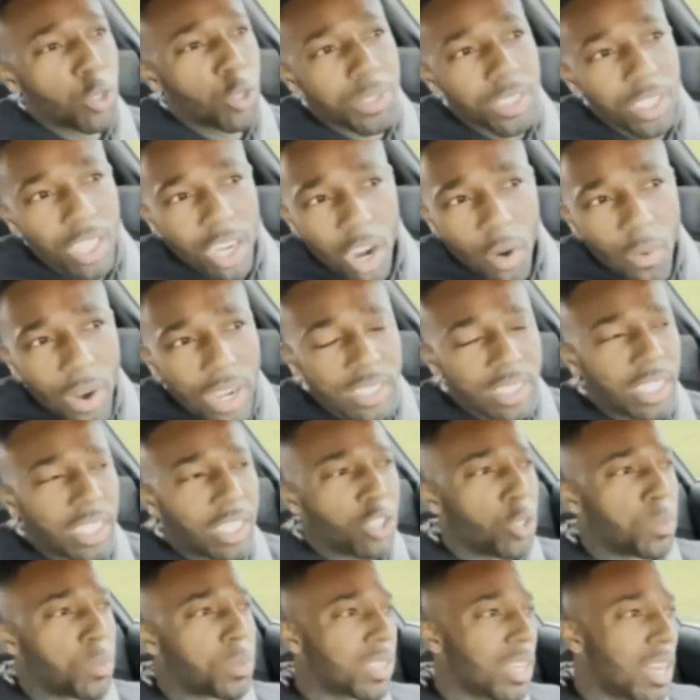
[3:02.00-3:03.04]
go, I've seen
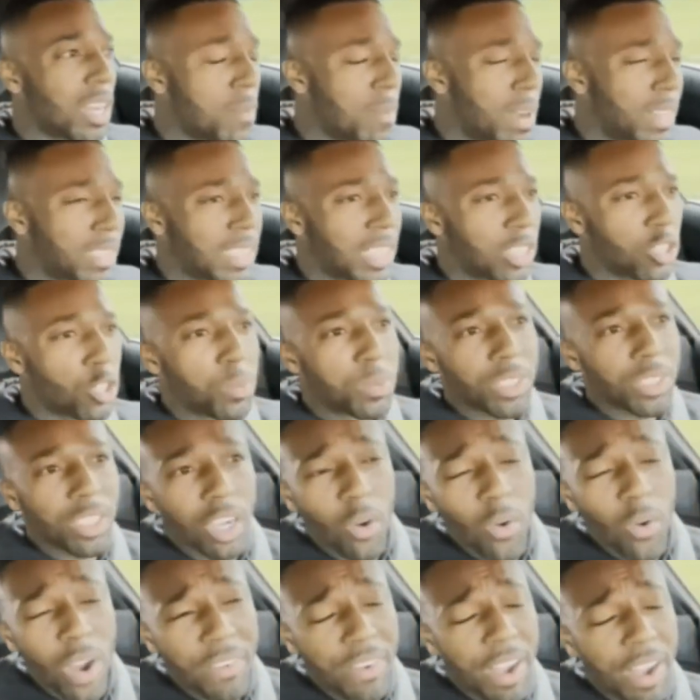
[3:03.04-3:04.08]
groups come, I've seen groups
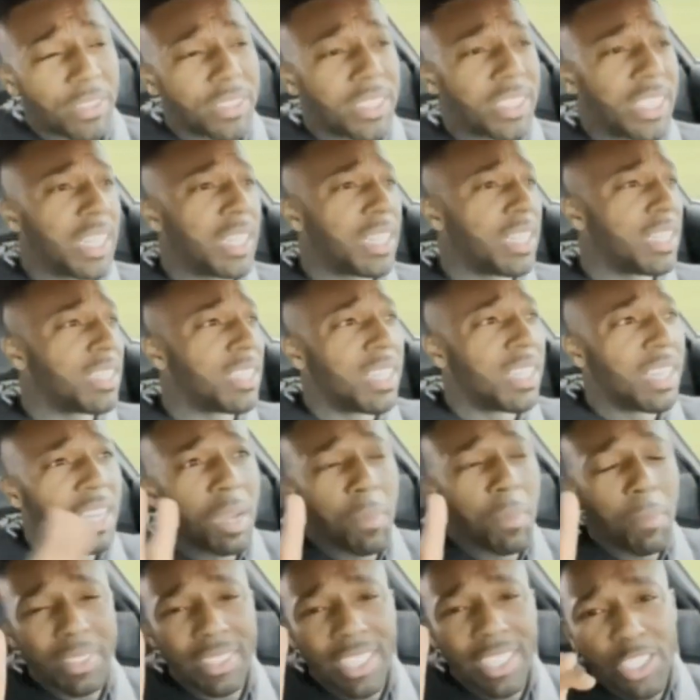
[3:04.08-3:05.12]
go, I've seen
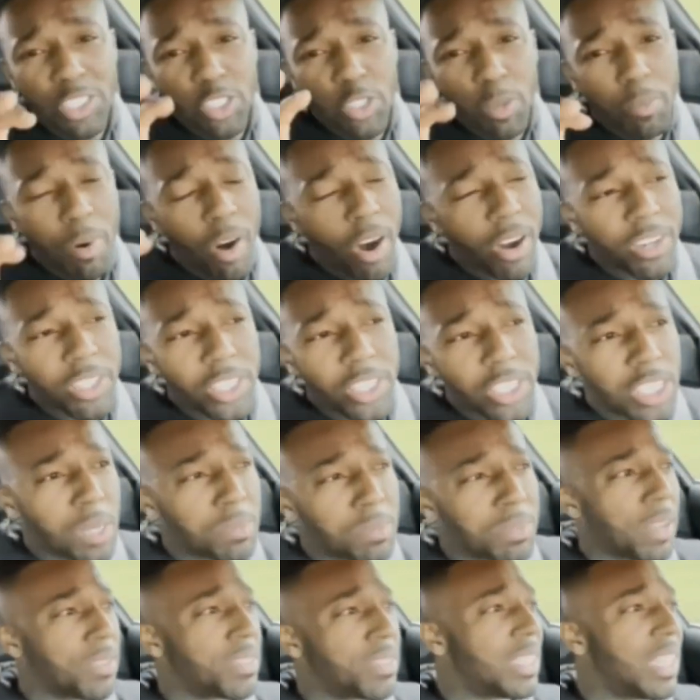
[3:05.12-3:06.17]
potential partnerships,
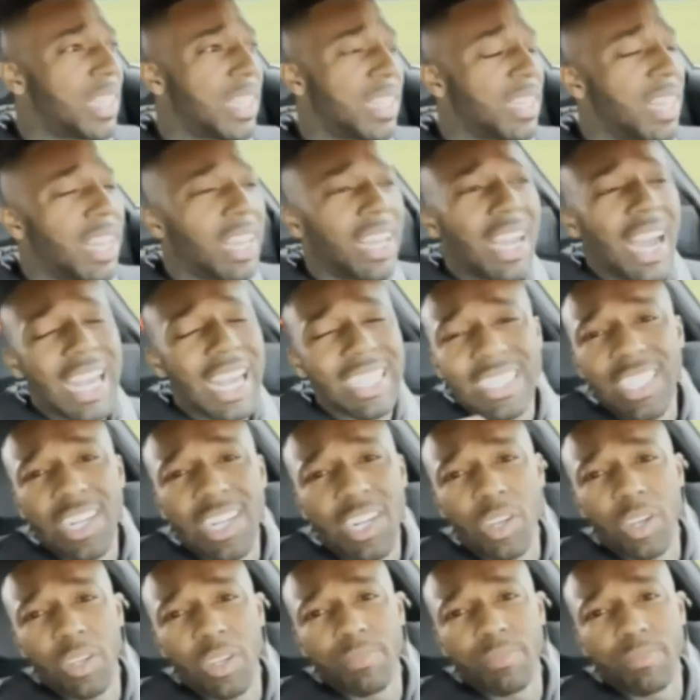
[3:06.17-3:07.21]
I've seen it
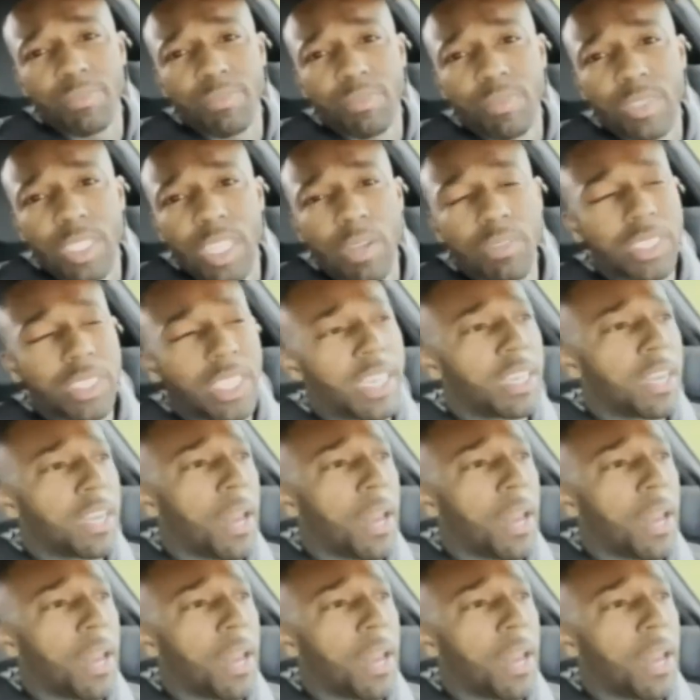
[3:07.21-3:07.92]
all, you know what I'm saying?